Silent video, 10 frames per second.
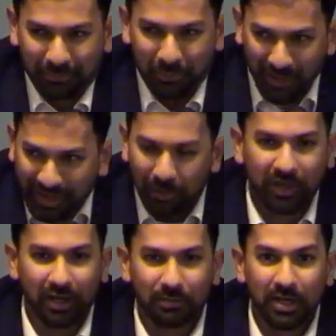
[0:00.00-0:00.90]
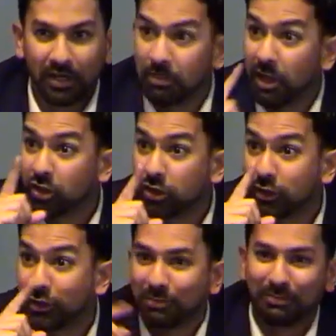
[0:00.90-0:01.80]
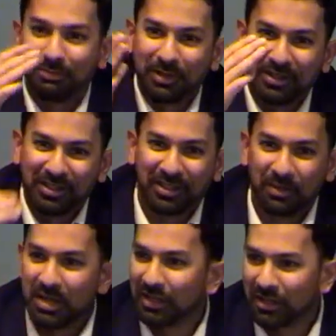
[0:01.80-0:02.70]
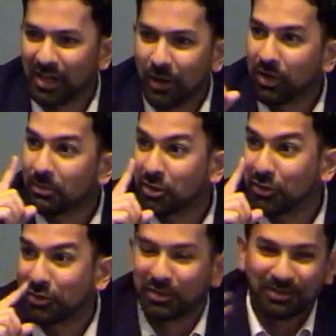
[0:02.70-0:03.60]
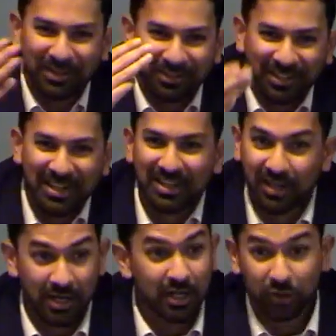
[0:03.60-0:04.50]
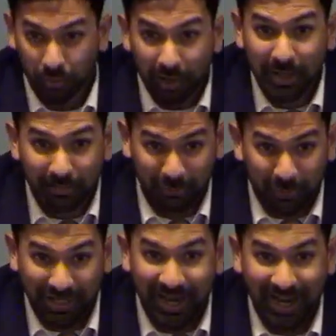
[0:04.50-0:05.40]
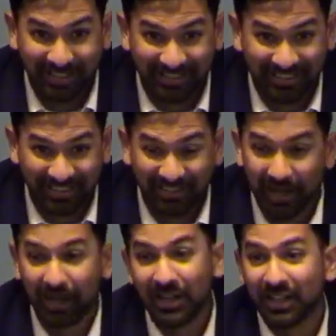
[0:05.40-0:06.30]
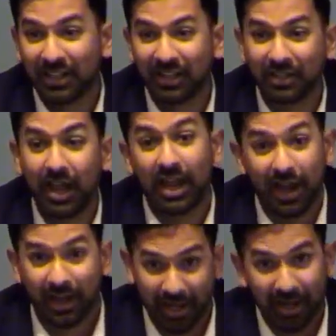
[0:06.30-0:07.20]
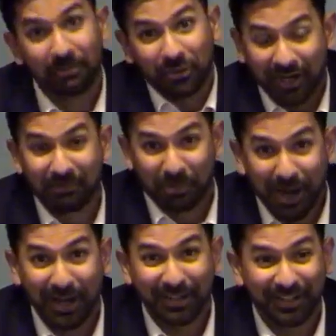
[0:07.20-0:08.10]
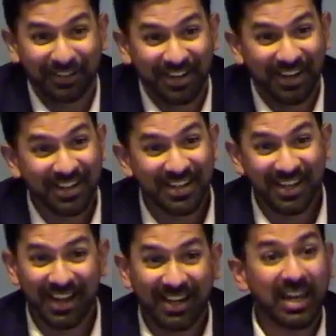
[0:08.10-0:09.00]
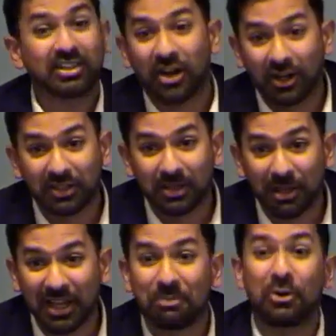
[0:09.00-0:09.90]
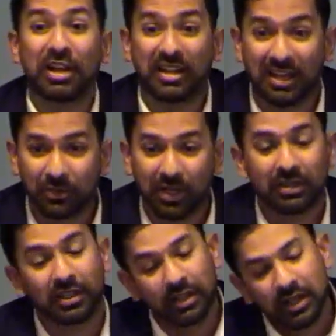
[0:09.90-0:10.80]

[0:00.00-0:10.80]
One guy would come, he'd be like, shh. Another guy would come, shh. 20 guys, okay? And I'm trying to pray, okay? And I can't talk to them at that point. I can't do anything.